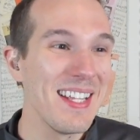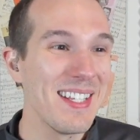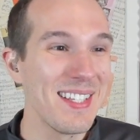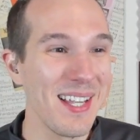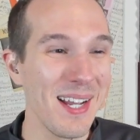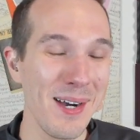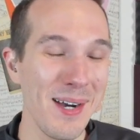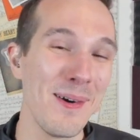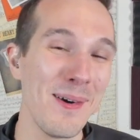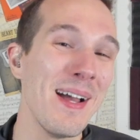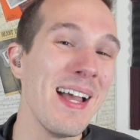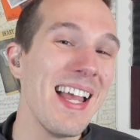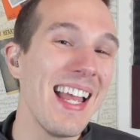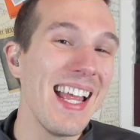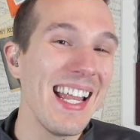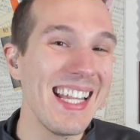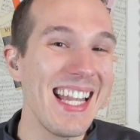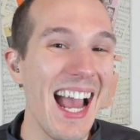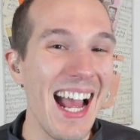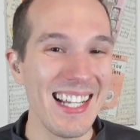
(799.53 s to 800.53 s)
So
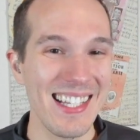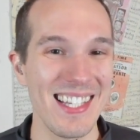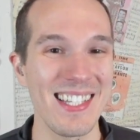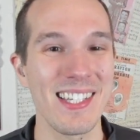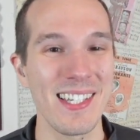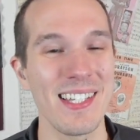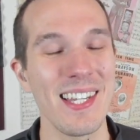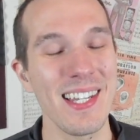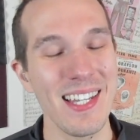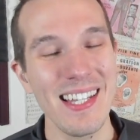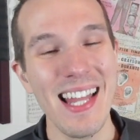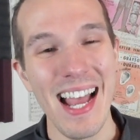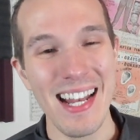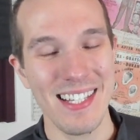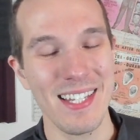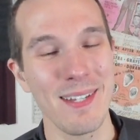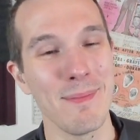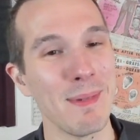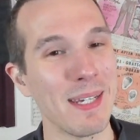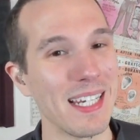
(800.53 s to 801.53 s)
that
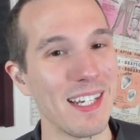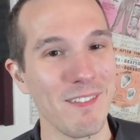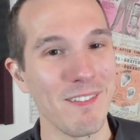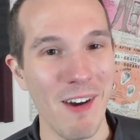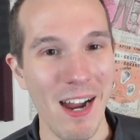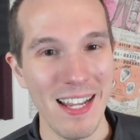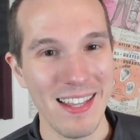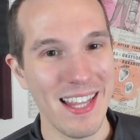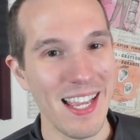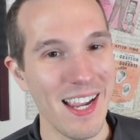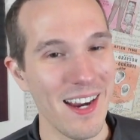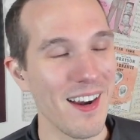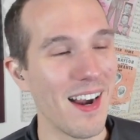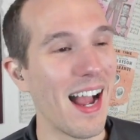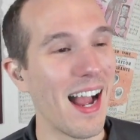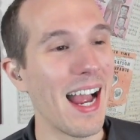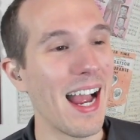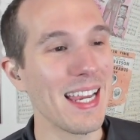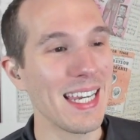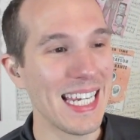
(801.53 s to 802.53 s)
to me right
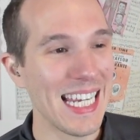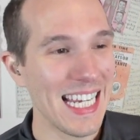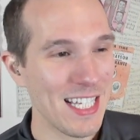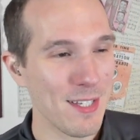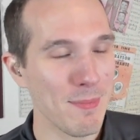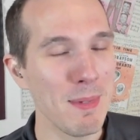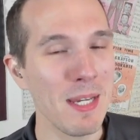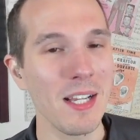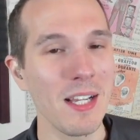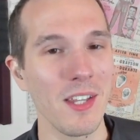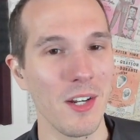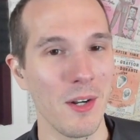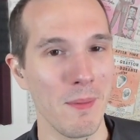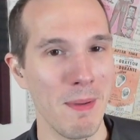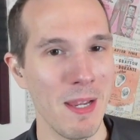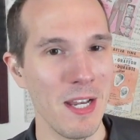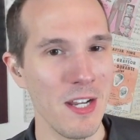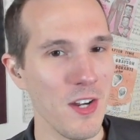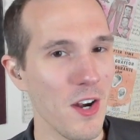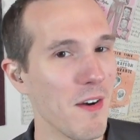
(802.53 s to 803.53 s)
there gets me a
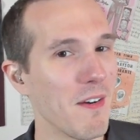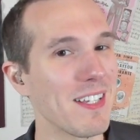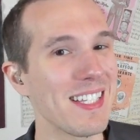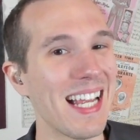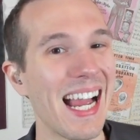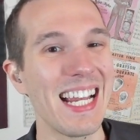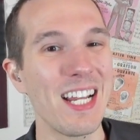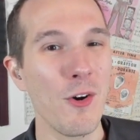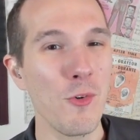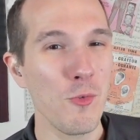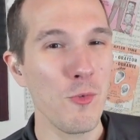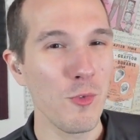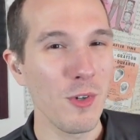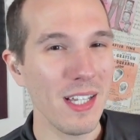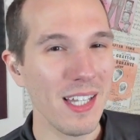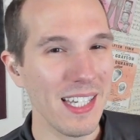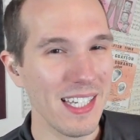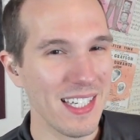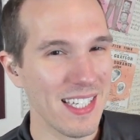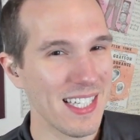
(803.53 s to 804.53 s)
little bit nervous. I don't
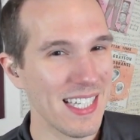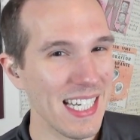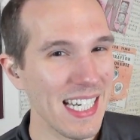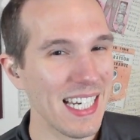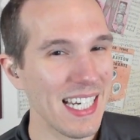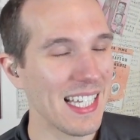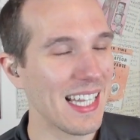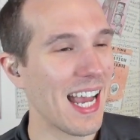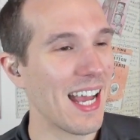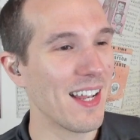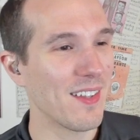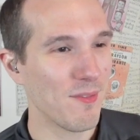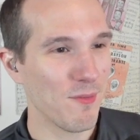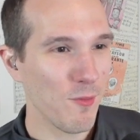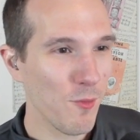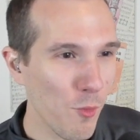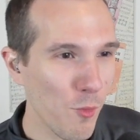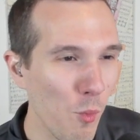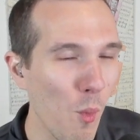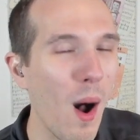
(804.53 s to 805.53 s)
really see that
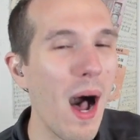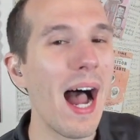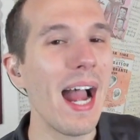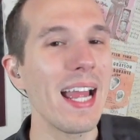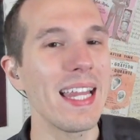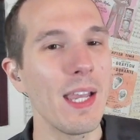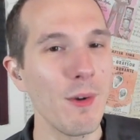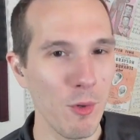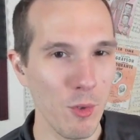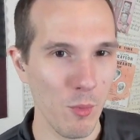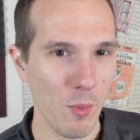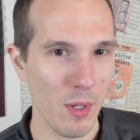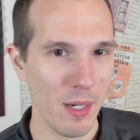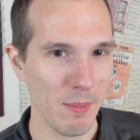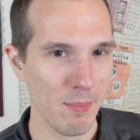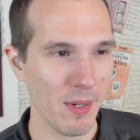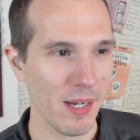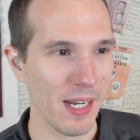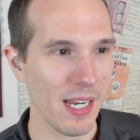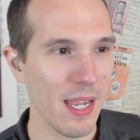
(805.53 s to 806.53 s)
why they would
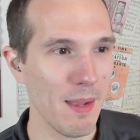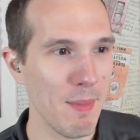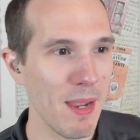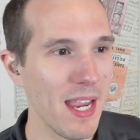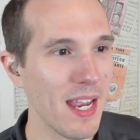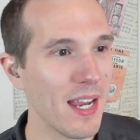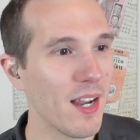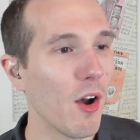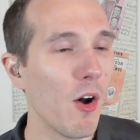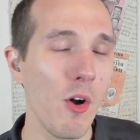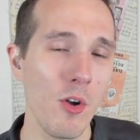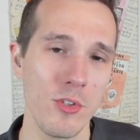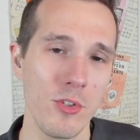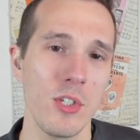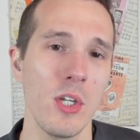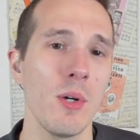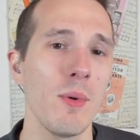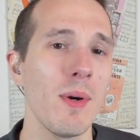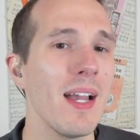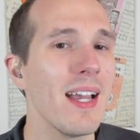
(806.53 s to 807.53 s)
want to bring him in.
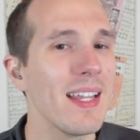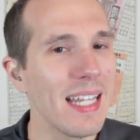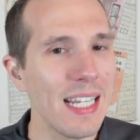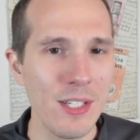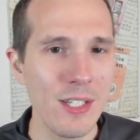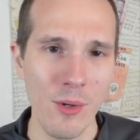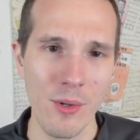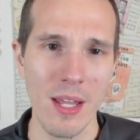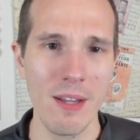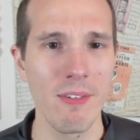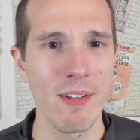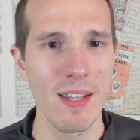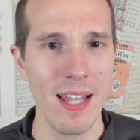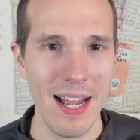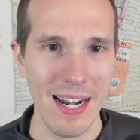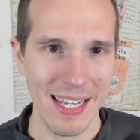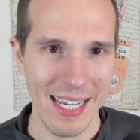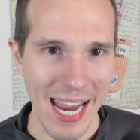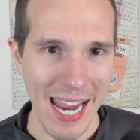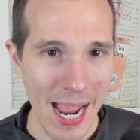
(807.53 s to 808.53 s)
Also, they don't have a
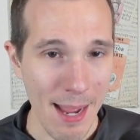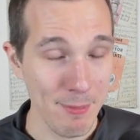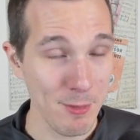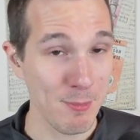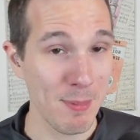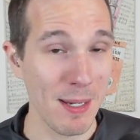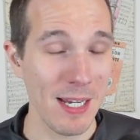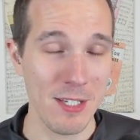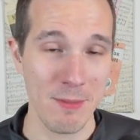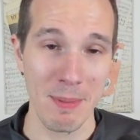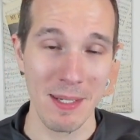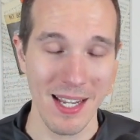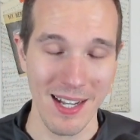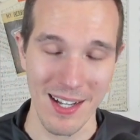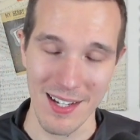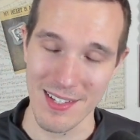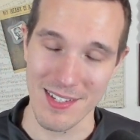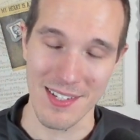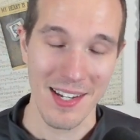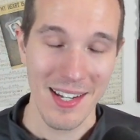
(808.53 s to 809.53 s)
lot of cap space
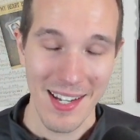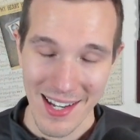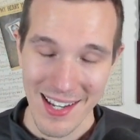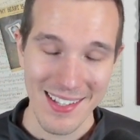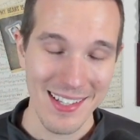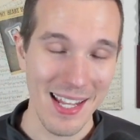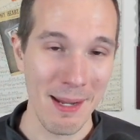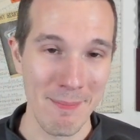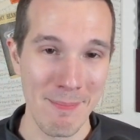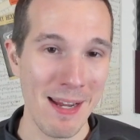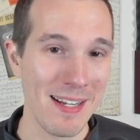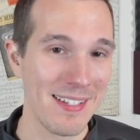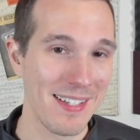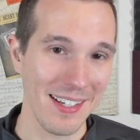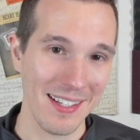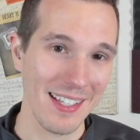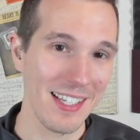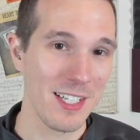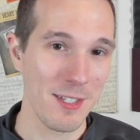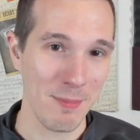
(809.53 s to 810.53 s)
because they
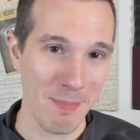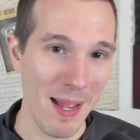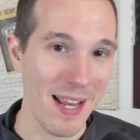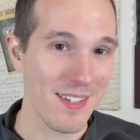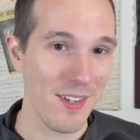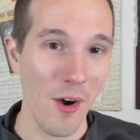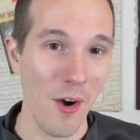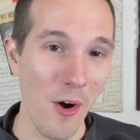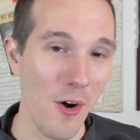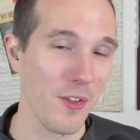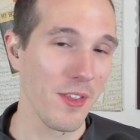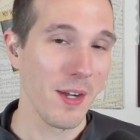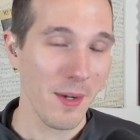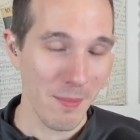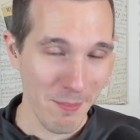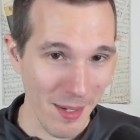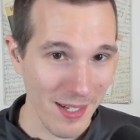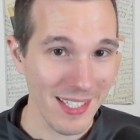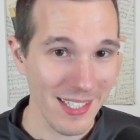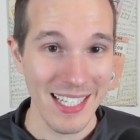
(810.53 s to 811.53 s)
basically spent all
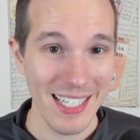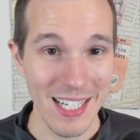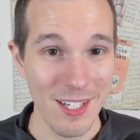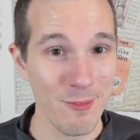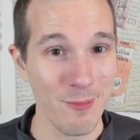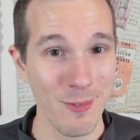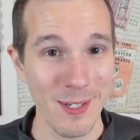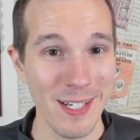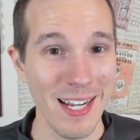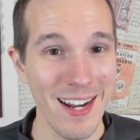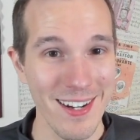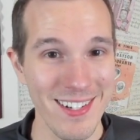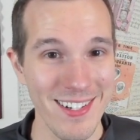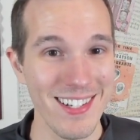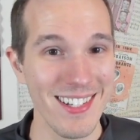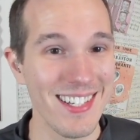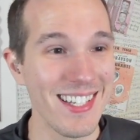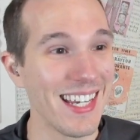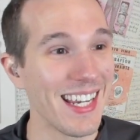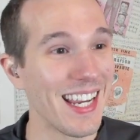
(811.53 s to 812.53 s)
their money in free
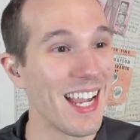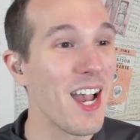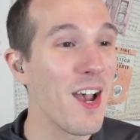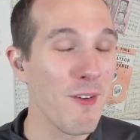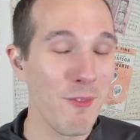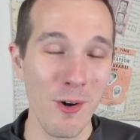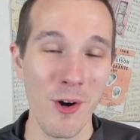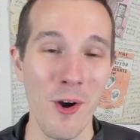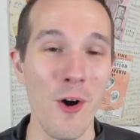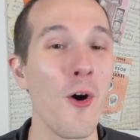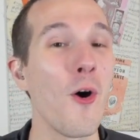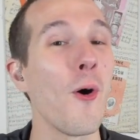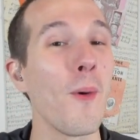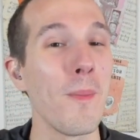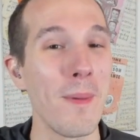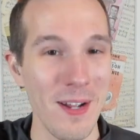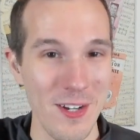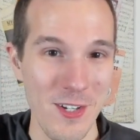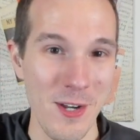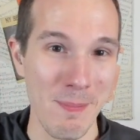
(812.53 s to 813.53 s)
agency for a
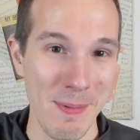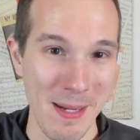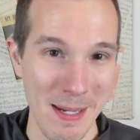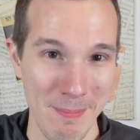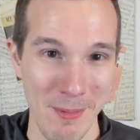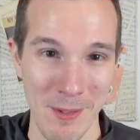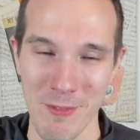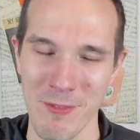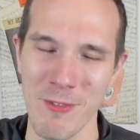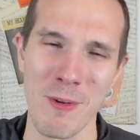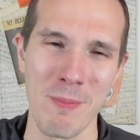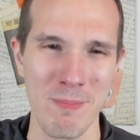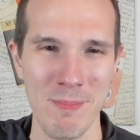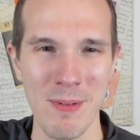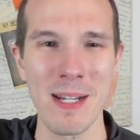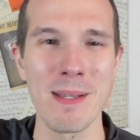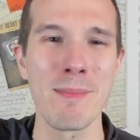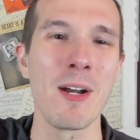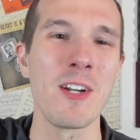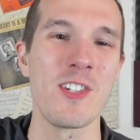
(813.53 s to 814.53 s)
whole bunch of people. For
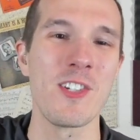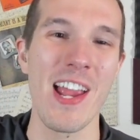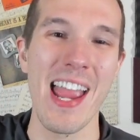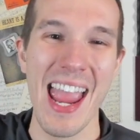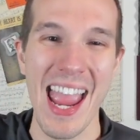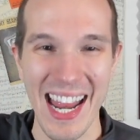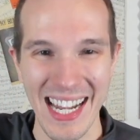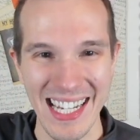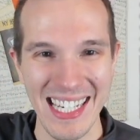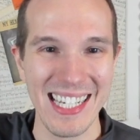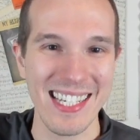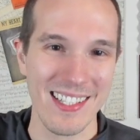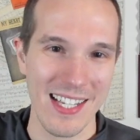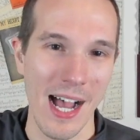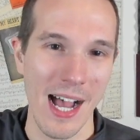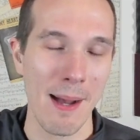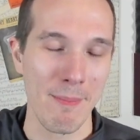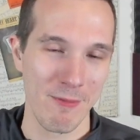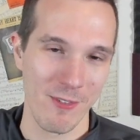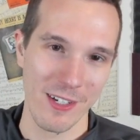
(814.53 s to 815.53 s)
pretty much any
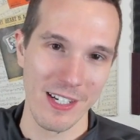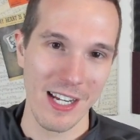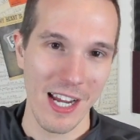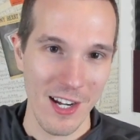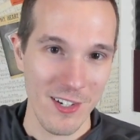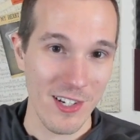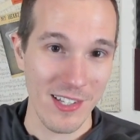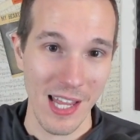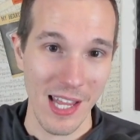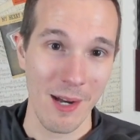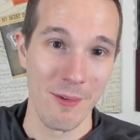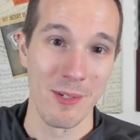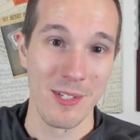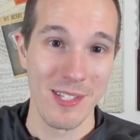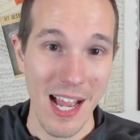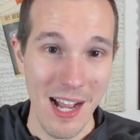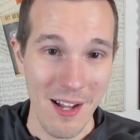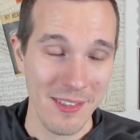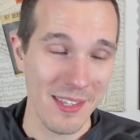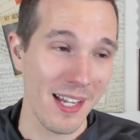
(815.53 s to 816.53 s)
top free agent that
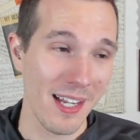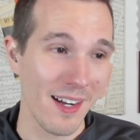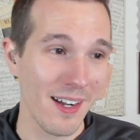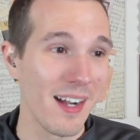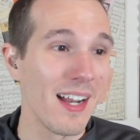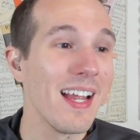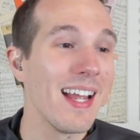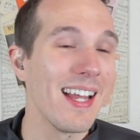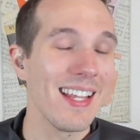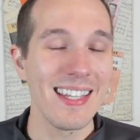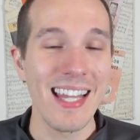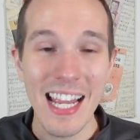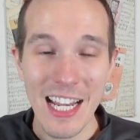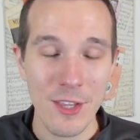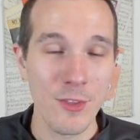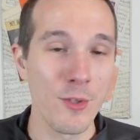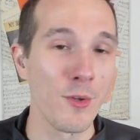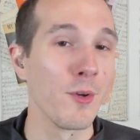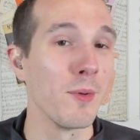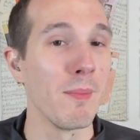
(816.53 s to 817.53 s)
was out there,
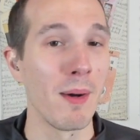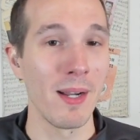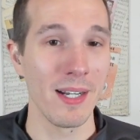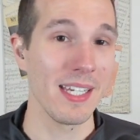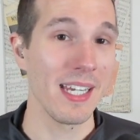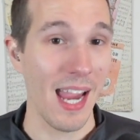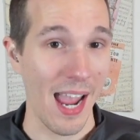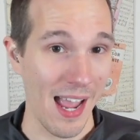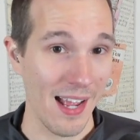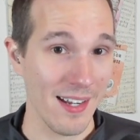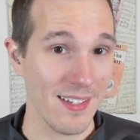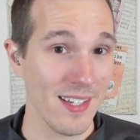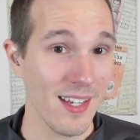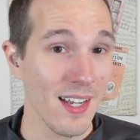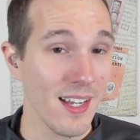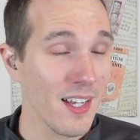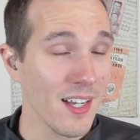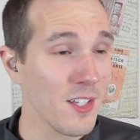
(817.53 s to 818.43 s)
they threw money at.